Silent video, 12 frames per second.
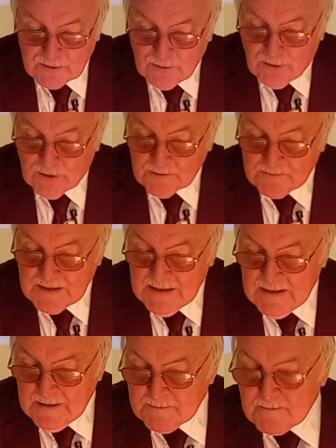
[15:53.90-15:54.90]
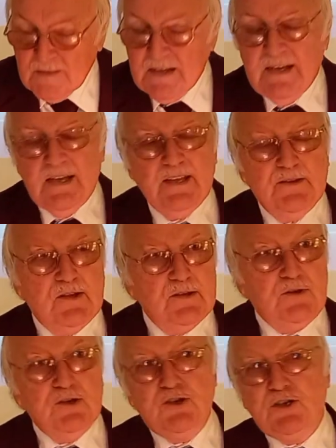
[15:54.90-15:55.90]
Lord.
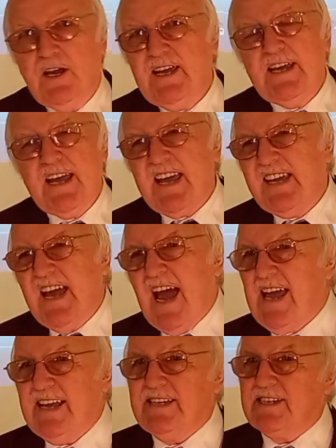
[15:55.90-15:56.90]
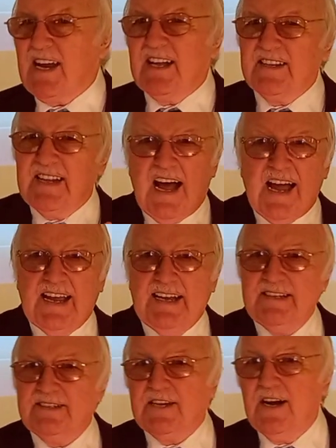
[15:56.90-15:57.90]
He hates a
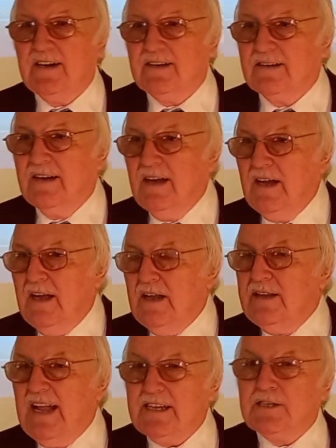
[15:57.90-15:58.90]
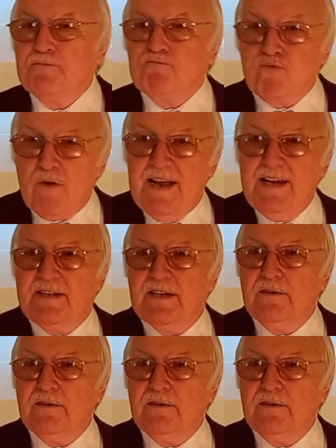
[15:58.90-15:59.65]
lying tongue. Let's praise the